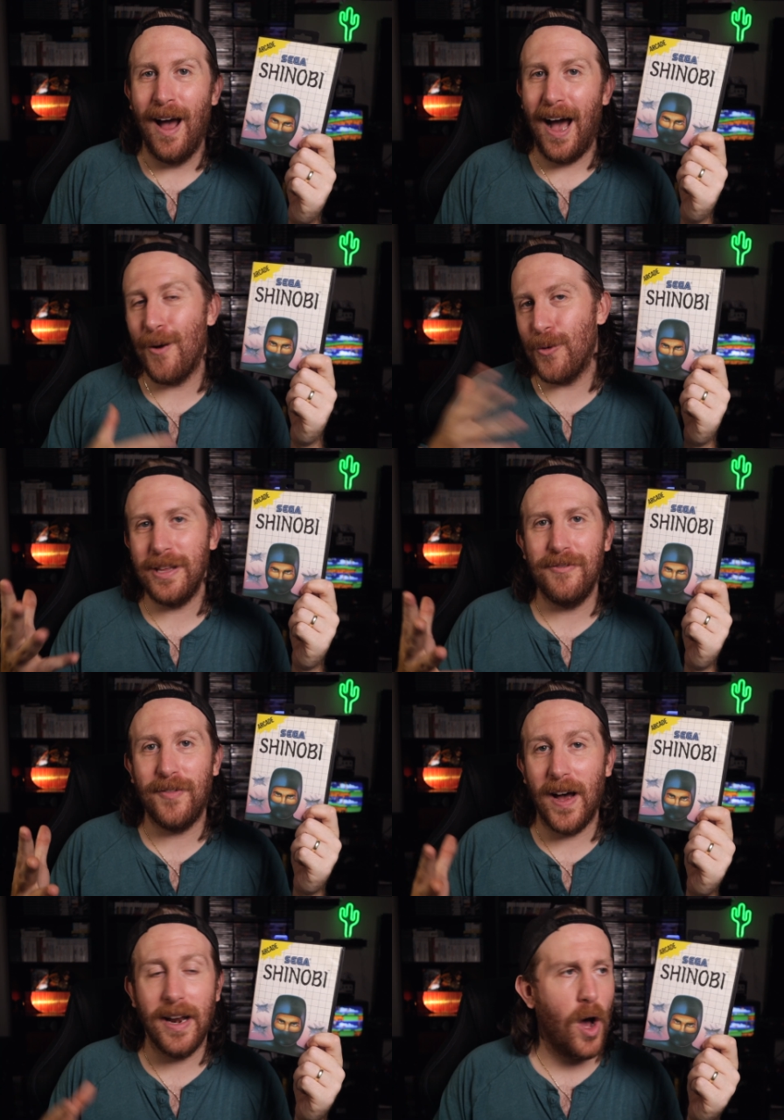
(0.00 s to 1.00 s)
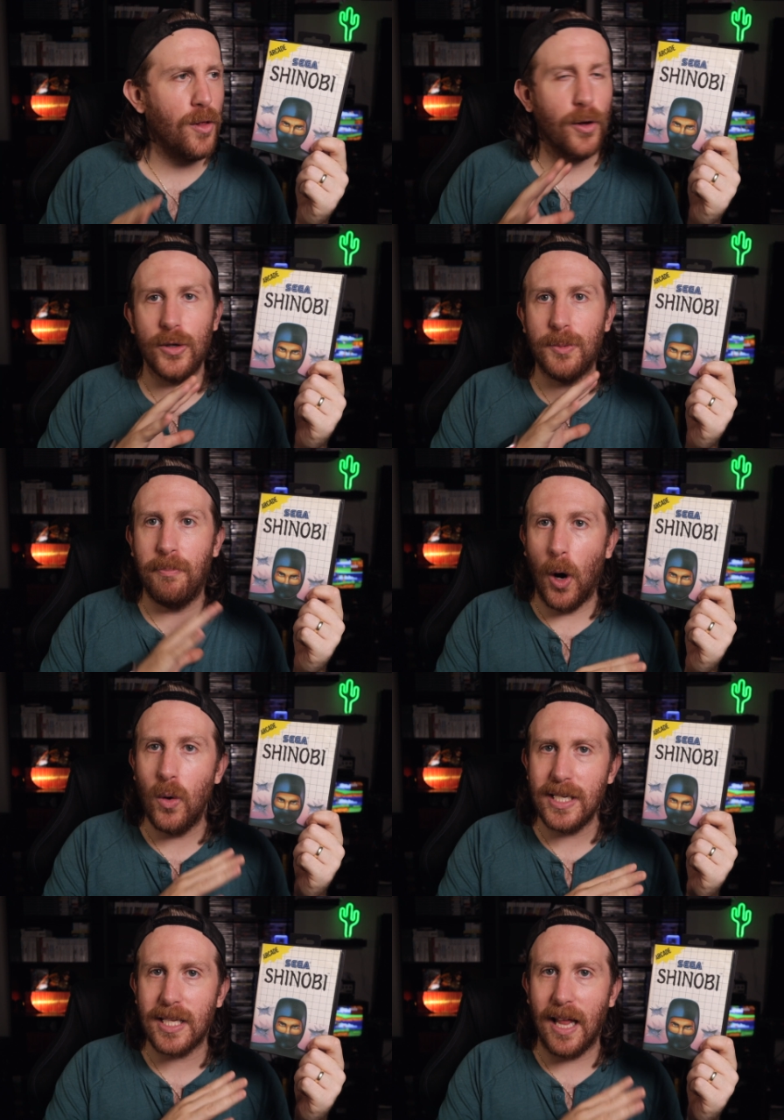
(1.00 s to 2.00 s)
Really fun. Although those
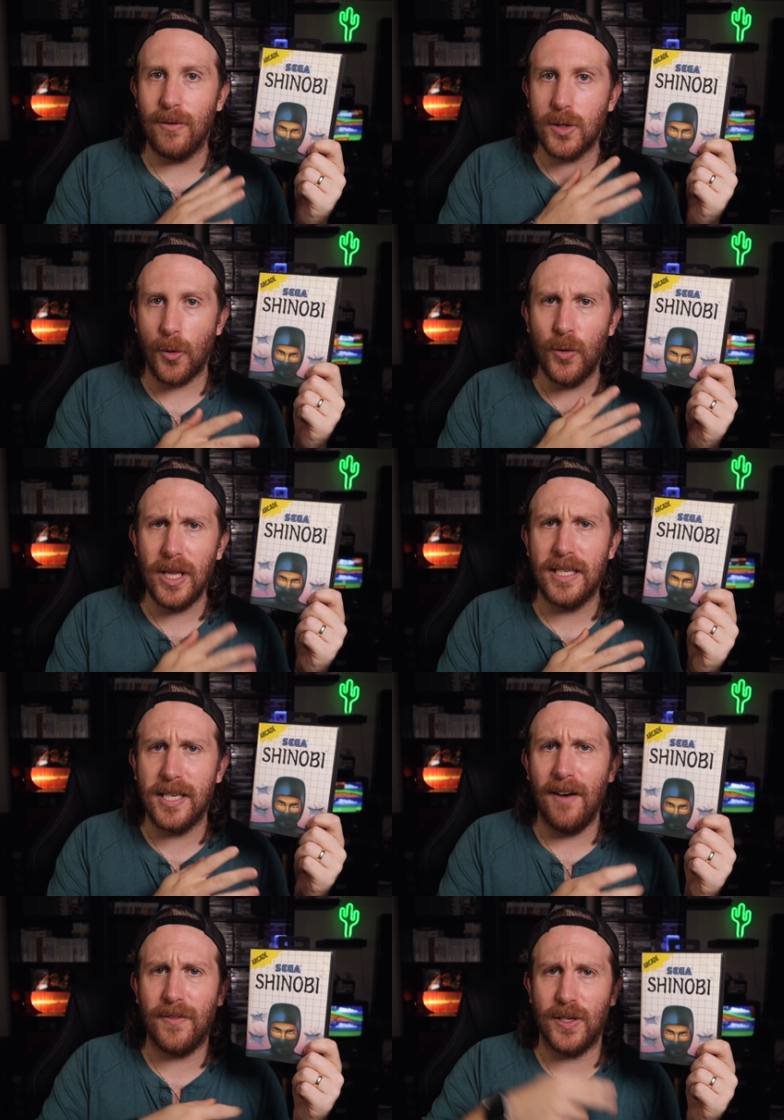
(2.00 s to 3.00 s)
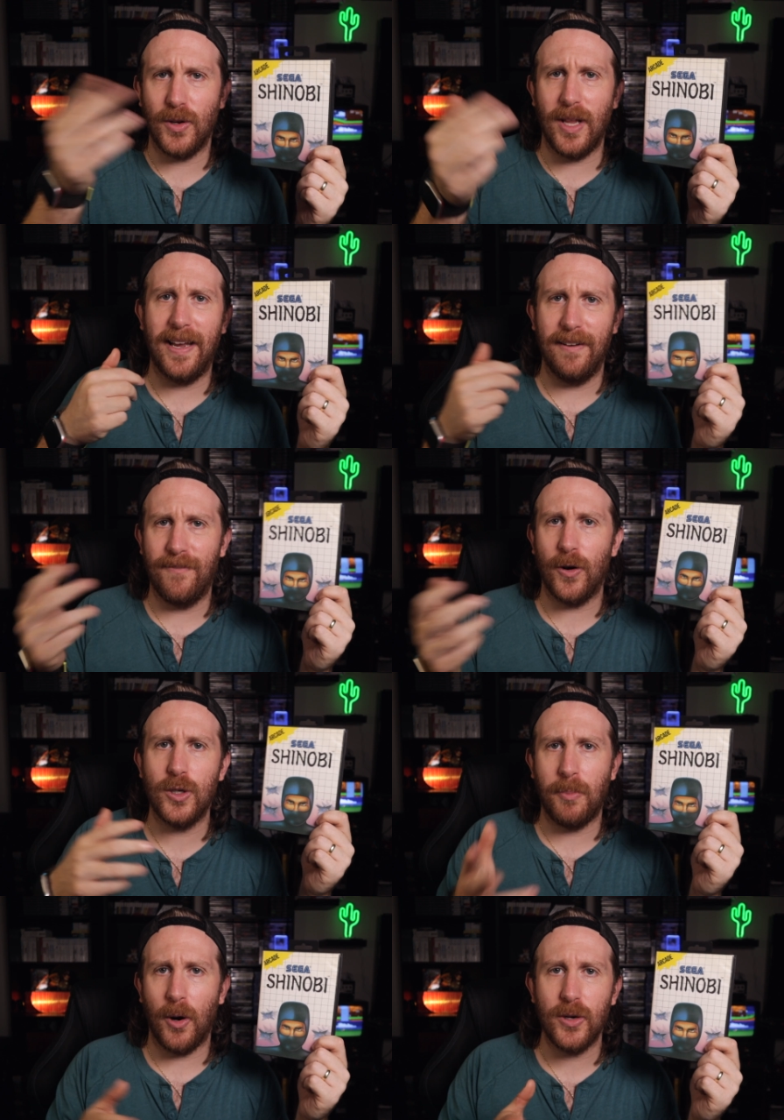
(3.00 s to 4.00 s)
bonus levels are really tough because they're like in
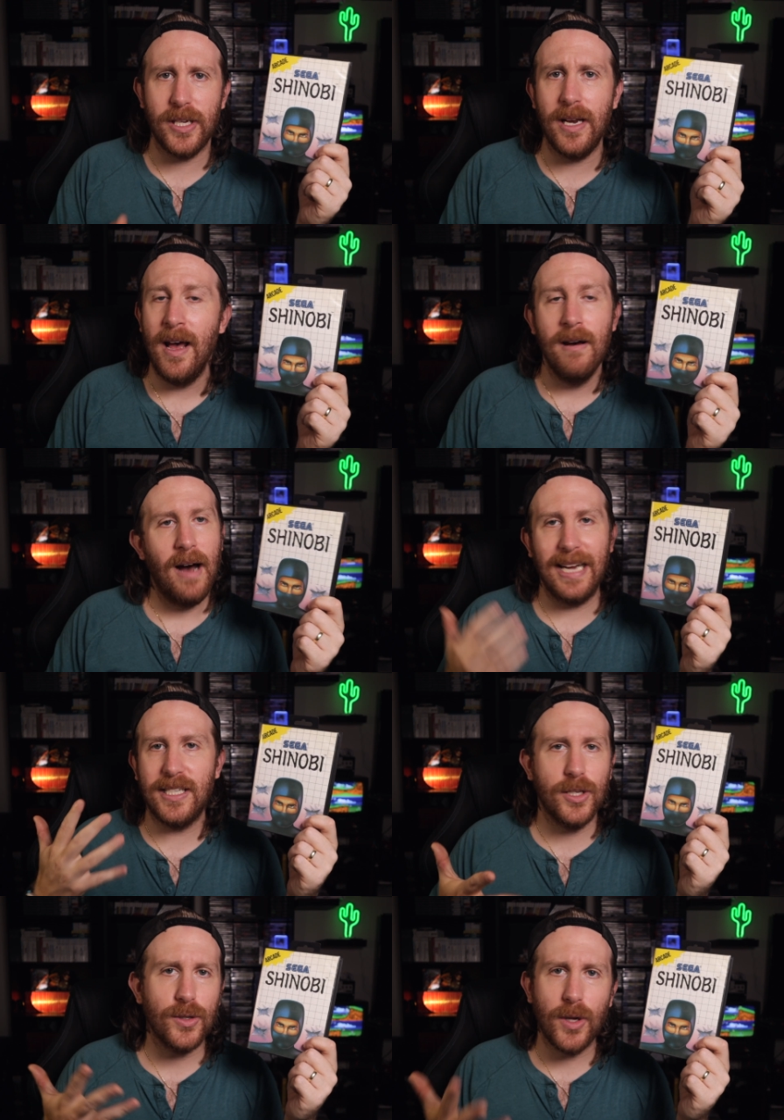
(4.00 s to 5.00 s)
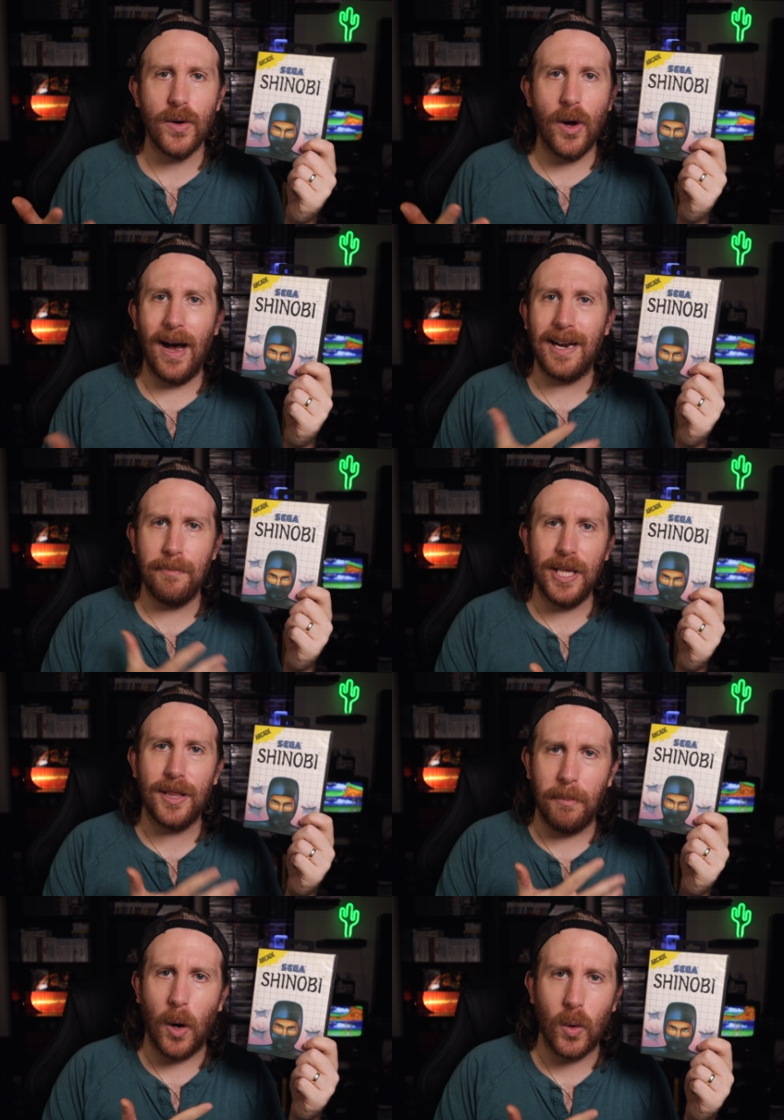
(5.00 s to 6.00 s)
first person, I still don't know how to beat
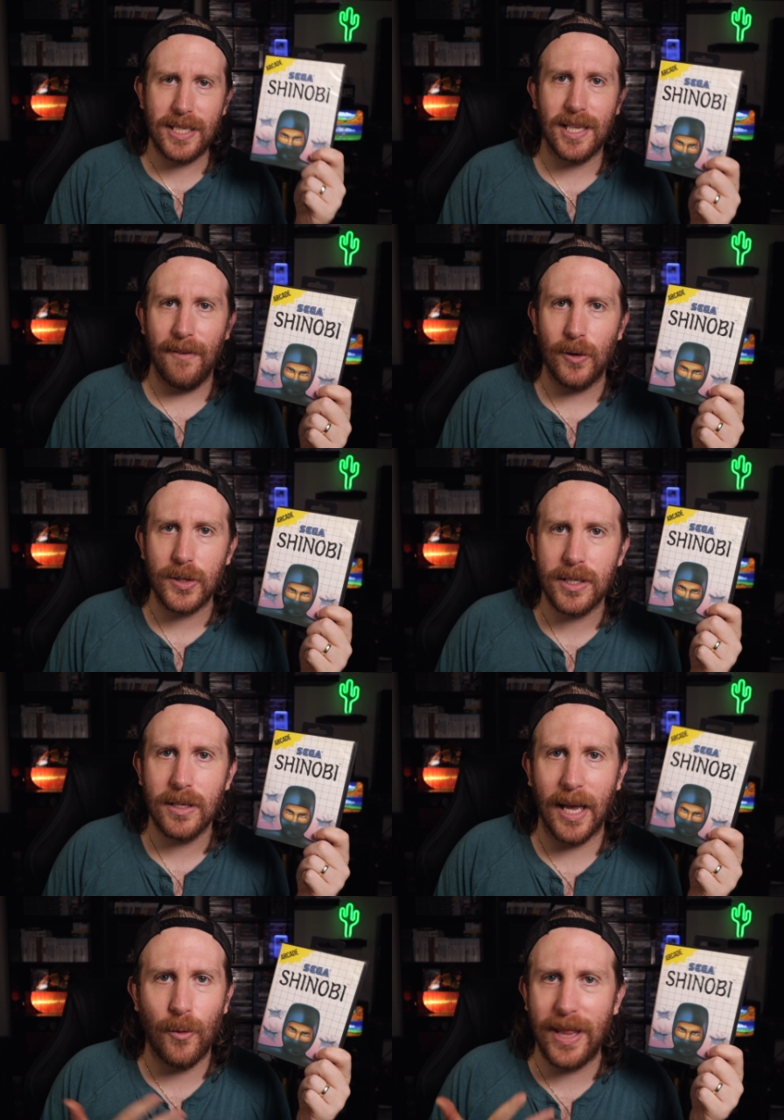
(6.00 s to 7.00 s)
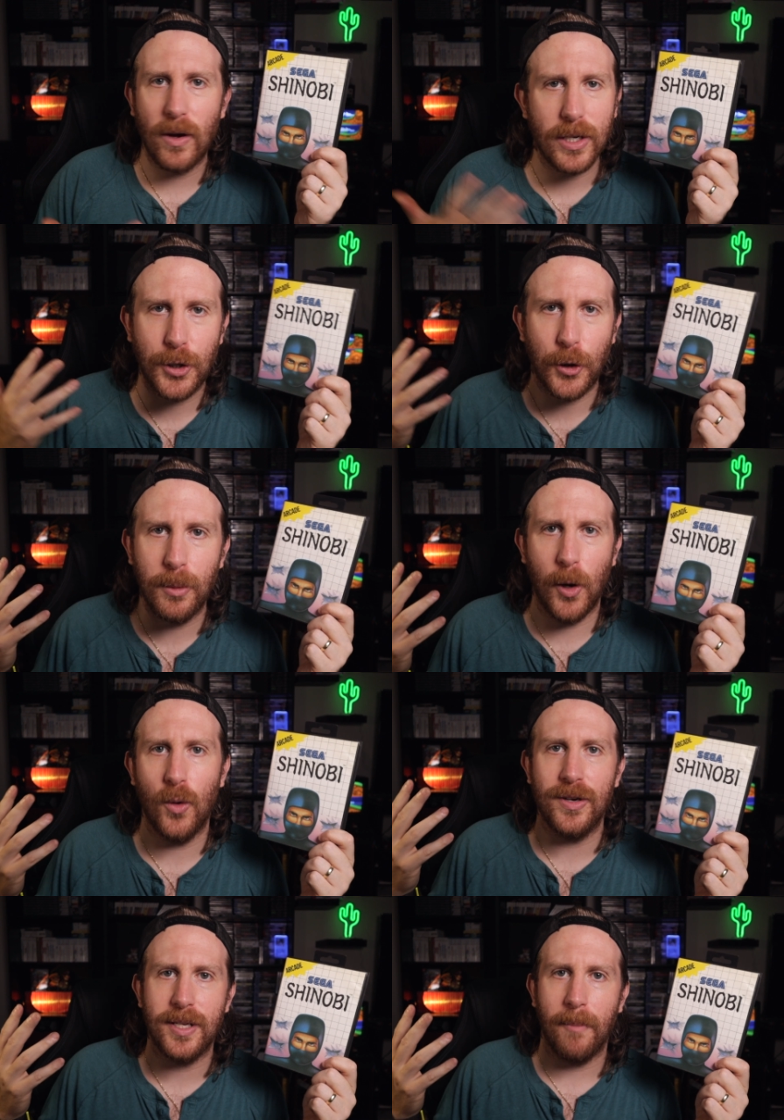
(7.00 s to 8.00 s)
the bonus levels, like without a turbo
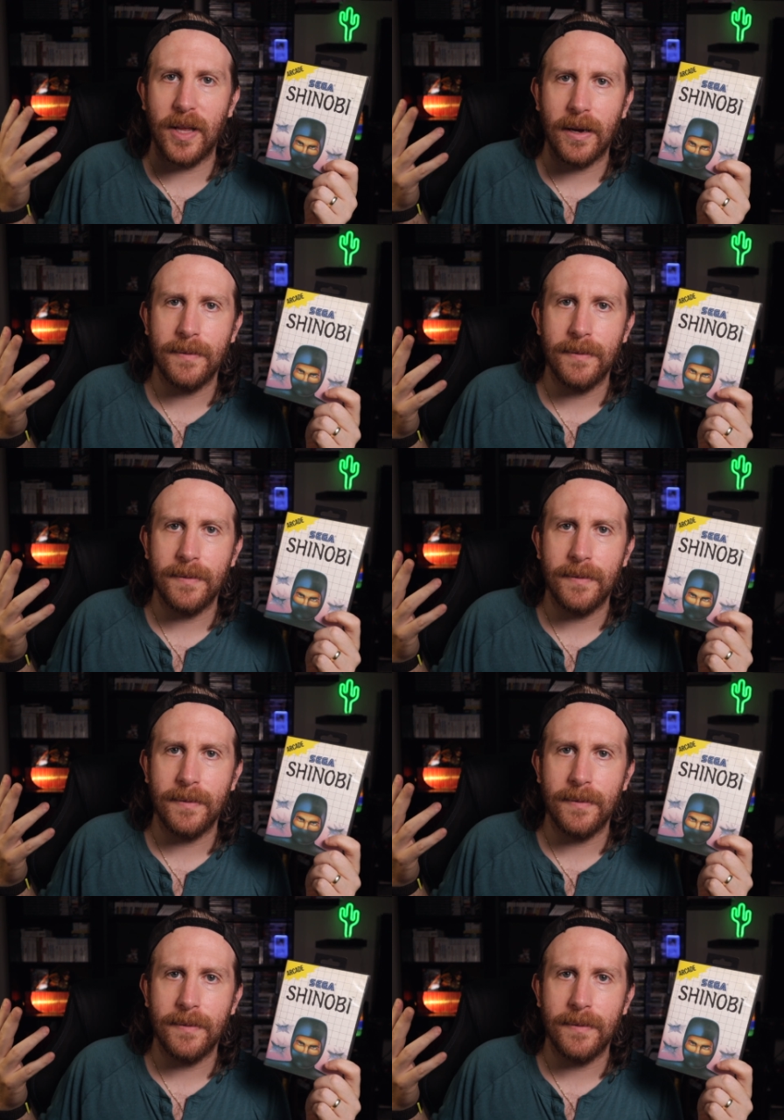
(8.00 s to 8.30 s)
or something.